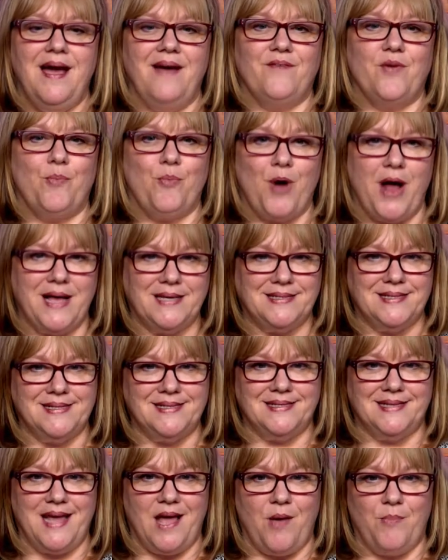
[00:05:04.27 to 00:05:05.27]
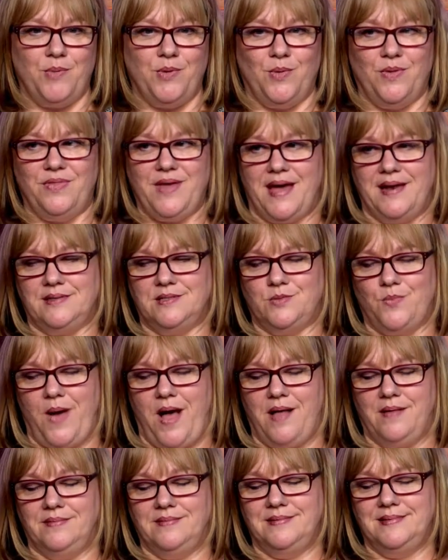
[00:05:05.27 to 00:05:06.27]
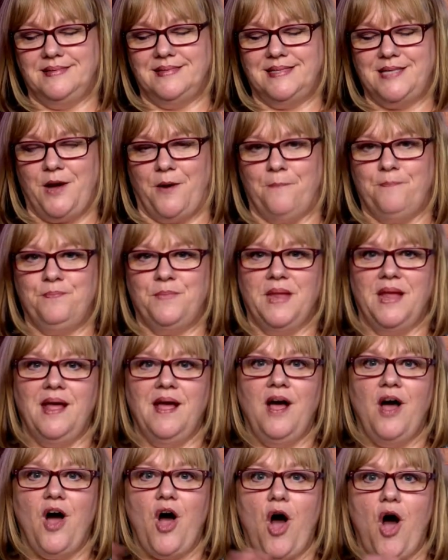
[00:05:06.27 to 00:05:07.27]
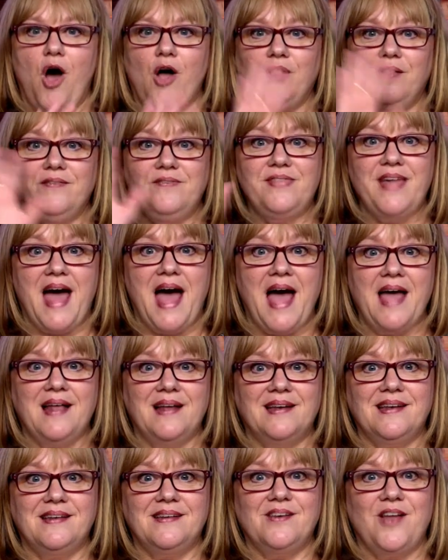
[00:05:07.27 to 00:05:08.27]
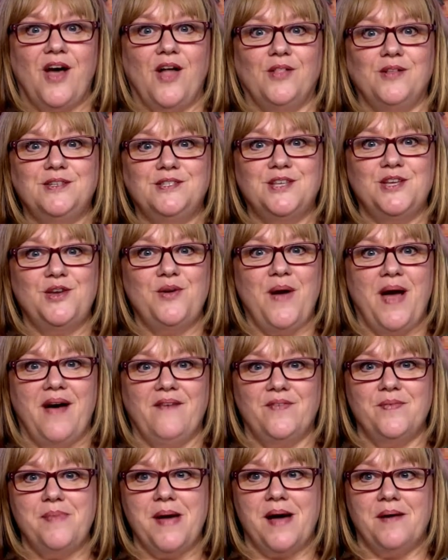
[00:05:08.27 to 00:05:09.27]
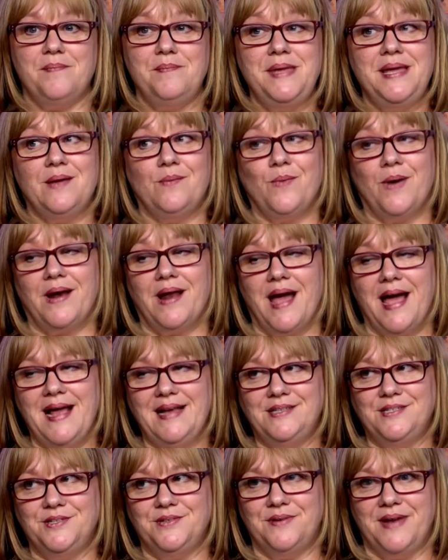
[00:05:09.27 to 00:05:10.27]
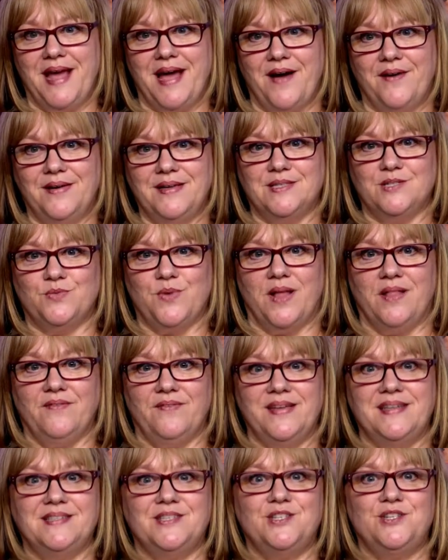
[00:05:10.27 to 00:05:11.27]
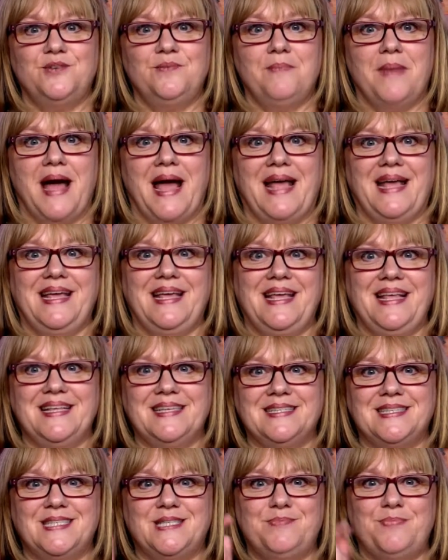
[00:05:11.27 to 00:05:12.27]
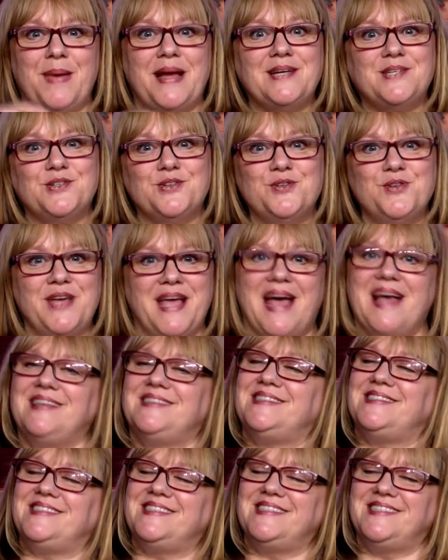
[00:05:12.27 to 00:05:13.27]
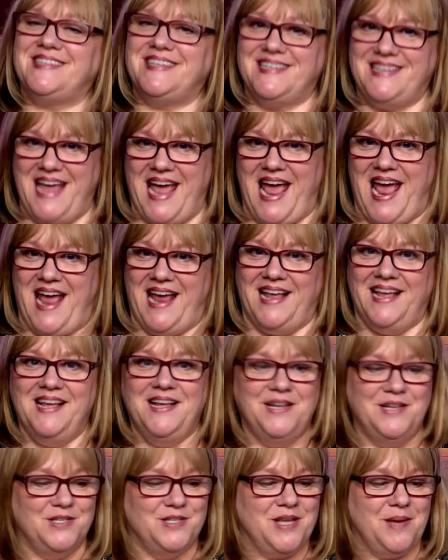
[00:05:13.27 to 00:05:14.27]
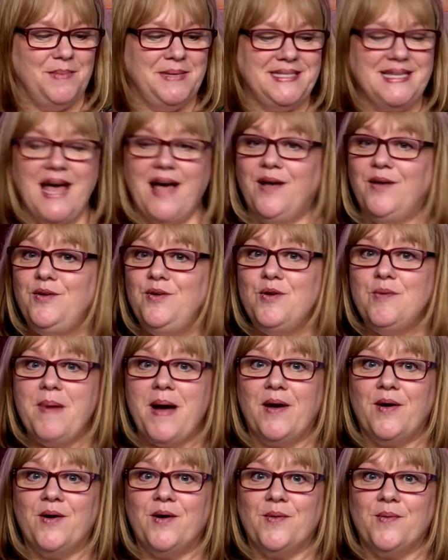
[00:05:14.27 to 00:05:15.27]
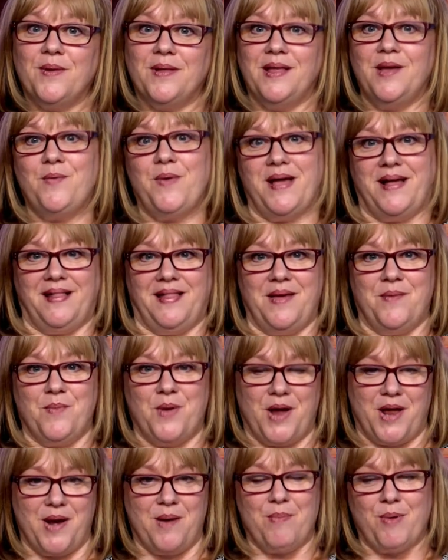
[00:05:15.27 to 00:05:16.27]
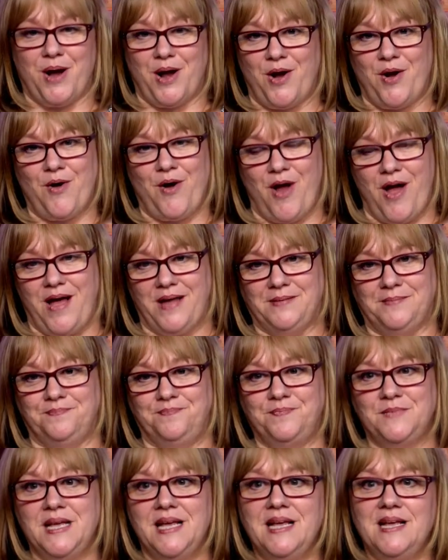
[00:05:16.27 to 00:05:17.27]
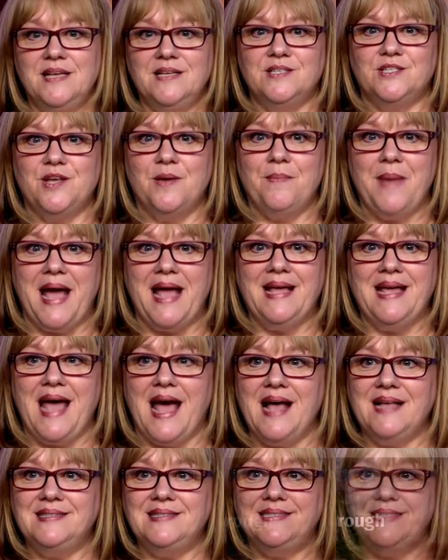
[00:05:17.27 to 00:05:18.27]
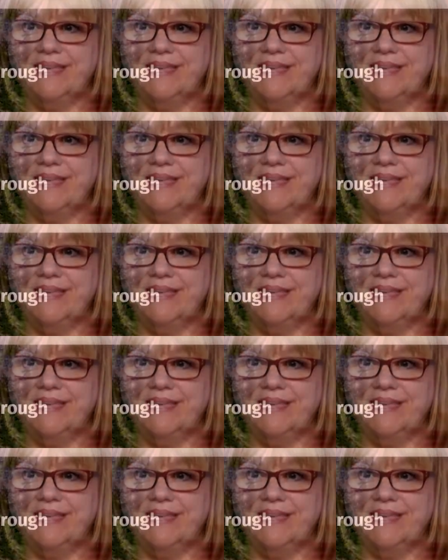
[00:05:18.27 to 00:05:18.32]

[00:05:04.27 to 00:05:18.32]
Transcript: have a process to help you with that as well. So all of that knowledge that you have about me and what I do now is relevant to my special guest today. So let me tell you about her really quickly, and we're going to bring her on. So my guest